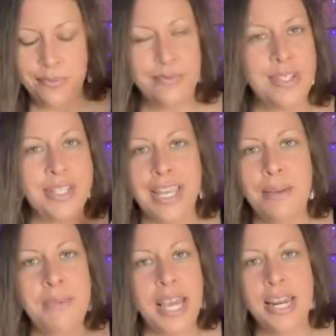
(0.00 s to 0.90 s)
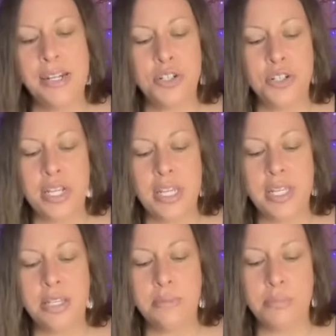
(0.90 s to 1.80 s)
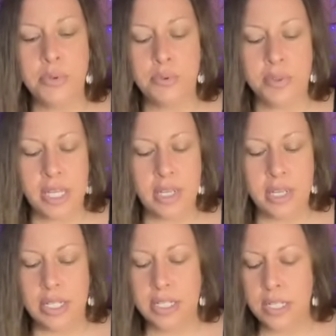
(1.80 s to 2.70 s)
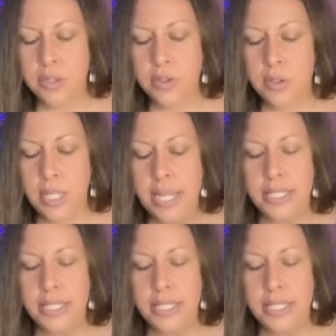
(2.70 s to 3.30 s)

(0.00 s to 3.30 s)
Just keep that energy moving until